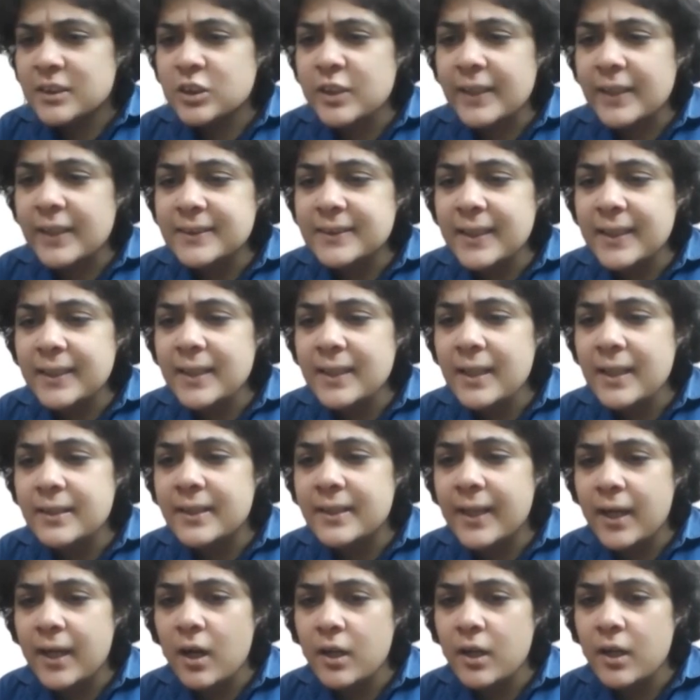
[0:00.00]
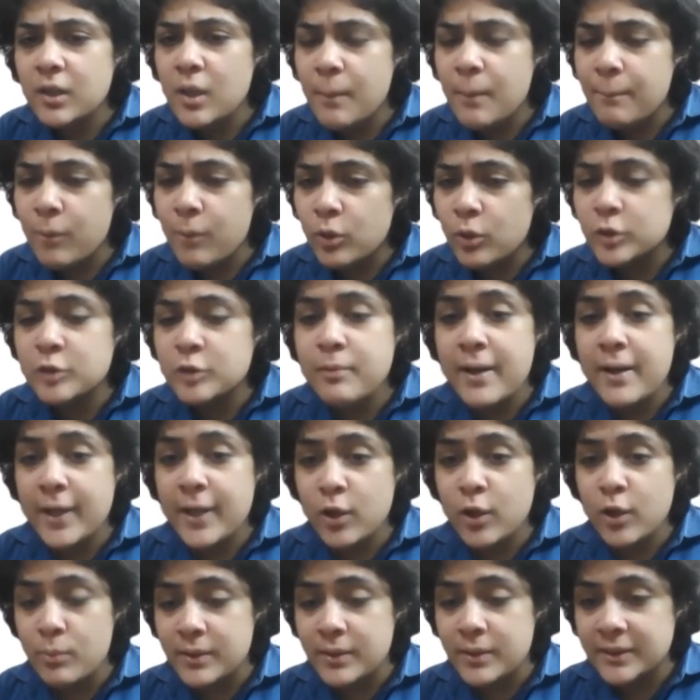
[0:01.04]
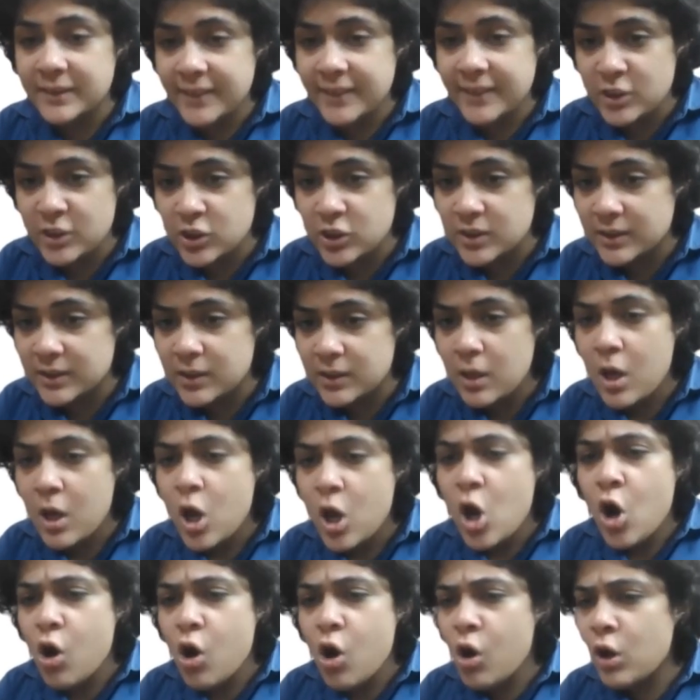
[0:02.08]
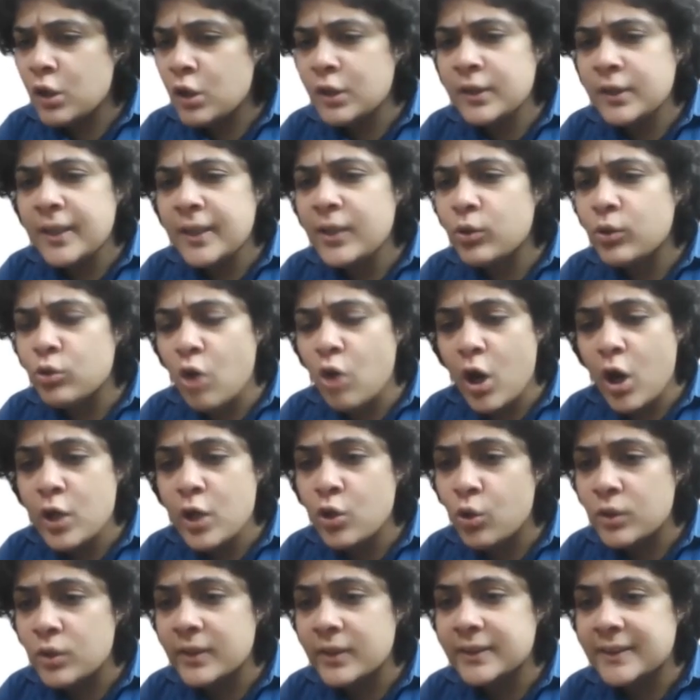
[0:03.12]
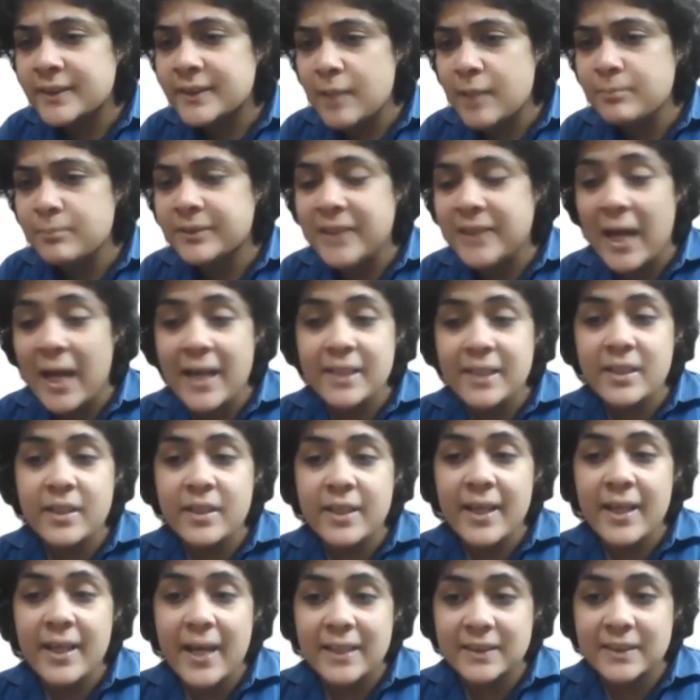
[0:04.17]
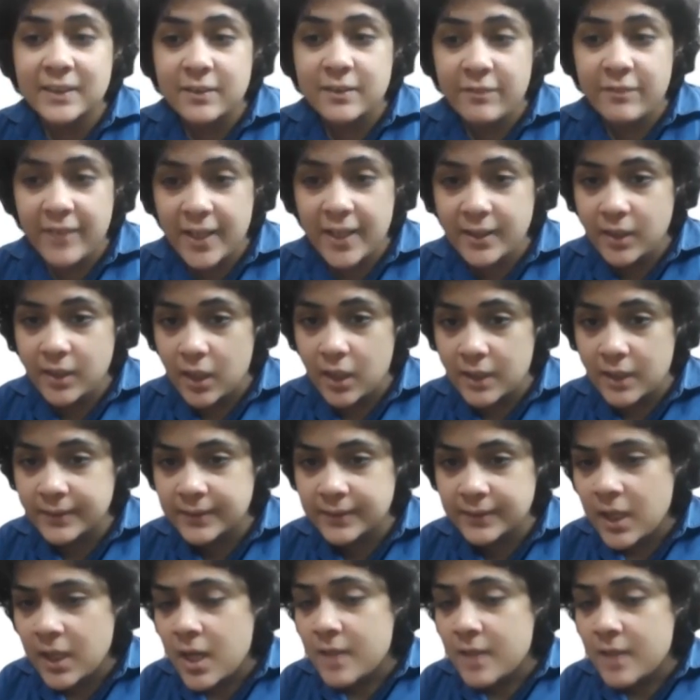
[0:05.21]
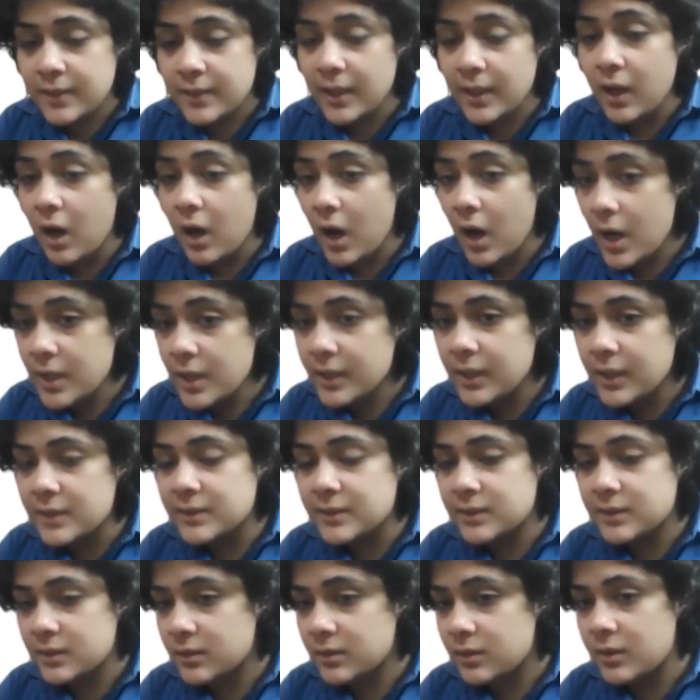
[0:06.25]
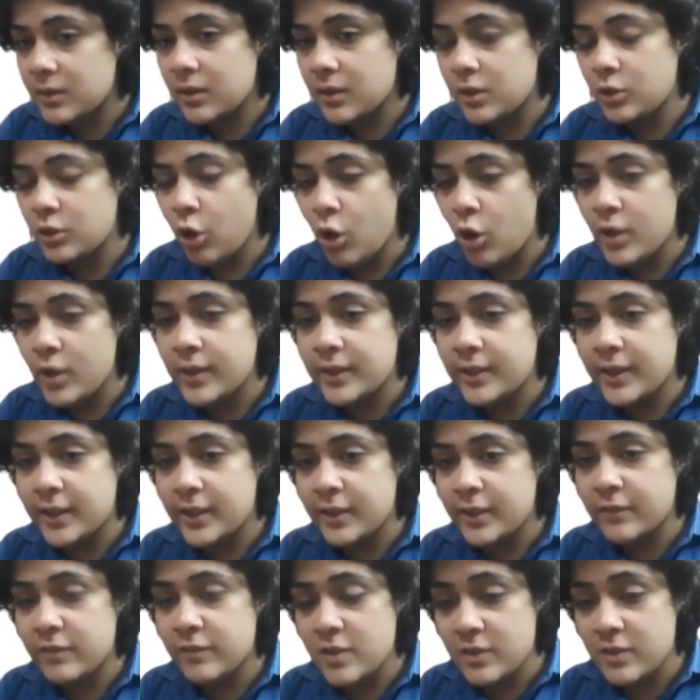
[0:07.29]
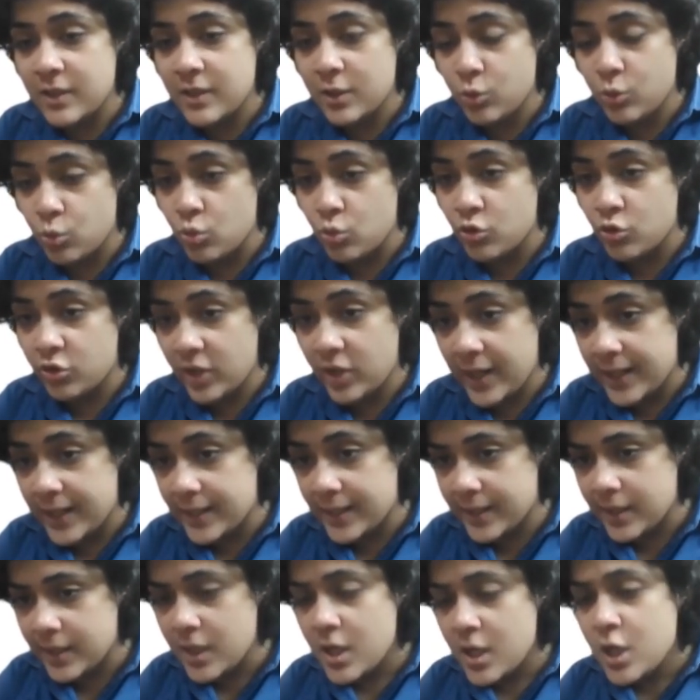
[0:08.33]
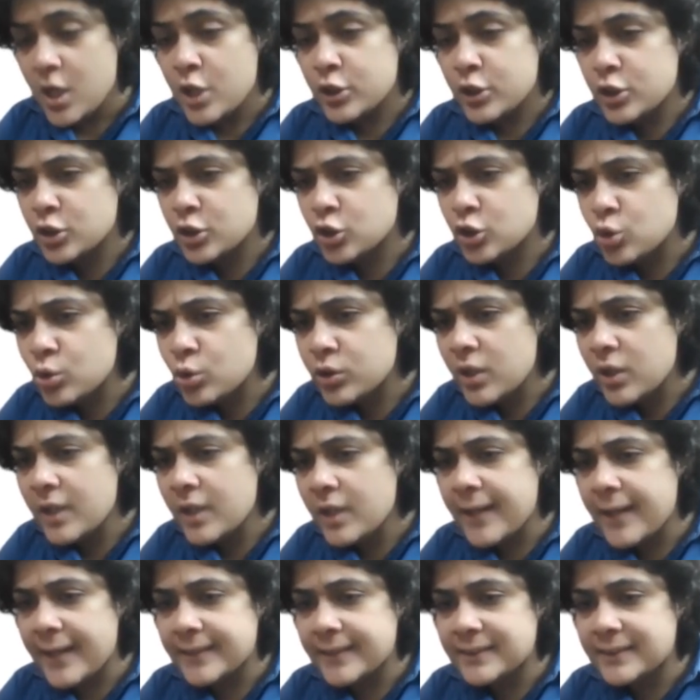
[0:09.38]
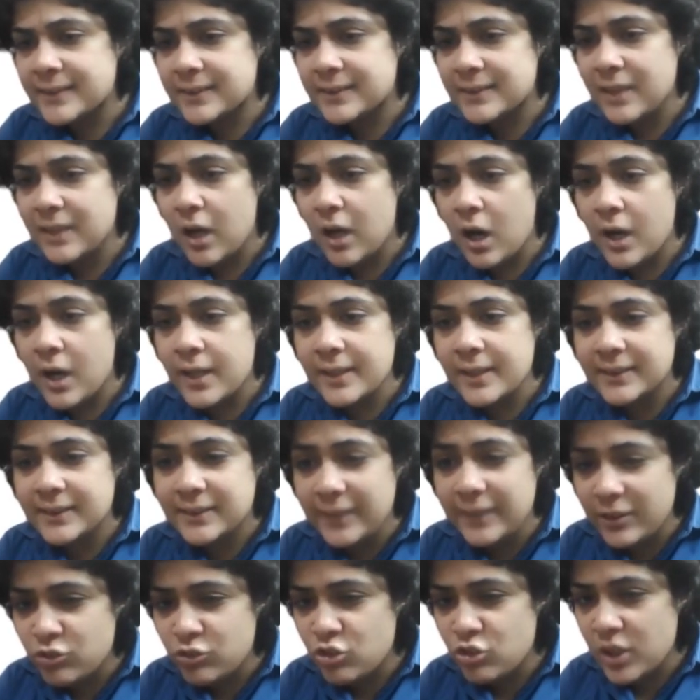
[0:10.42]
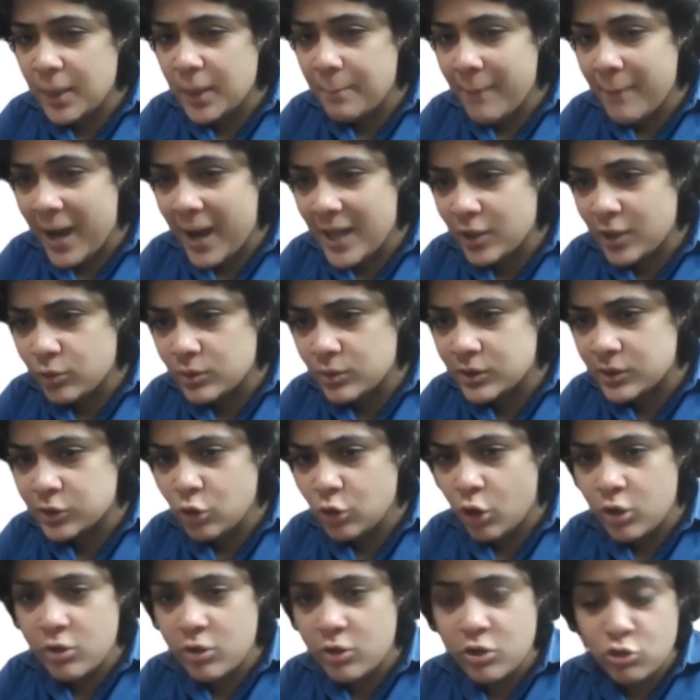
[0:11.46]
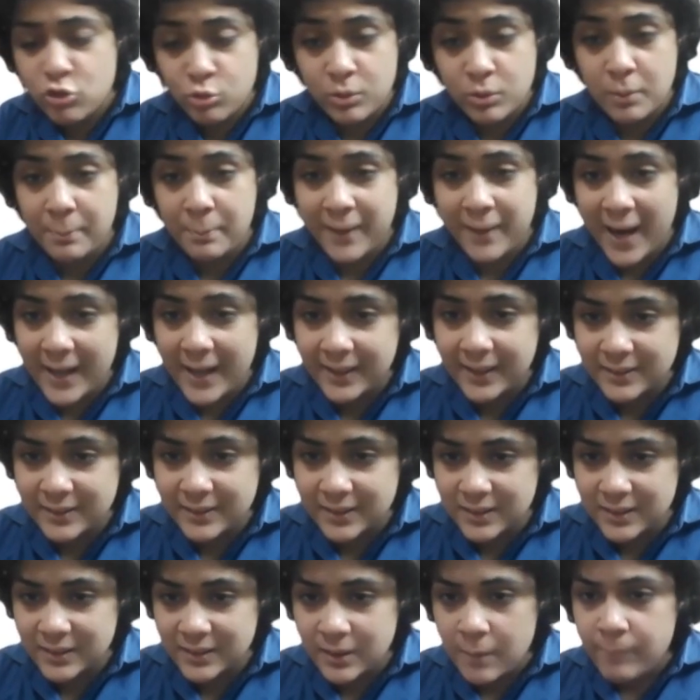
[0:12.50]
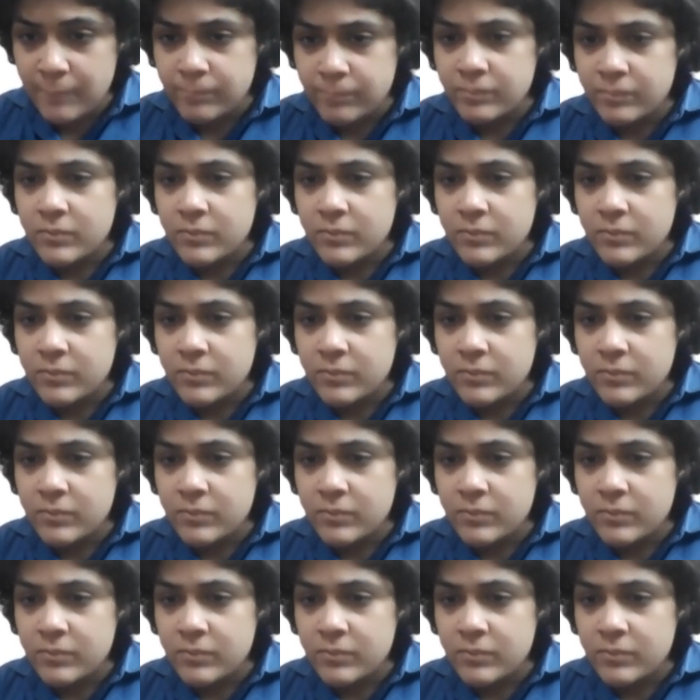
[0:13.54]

suggesting that they are composed by human sages. Although they do not hold the same sanctity as the Vedas, they are considered authoritative in their own right. The sutra texts are essentially manuals on ritual practices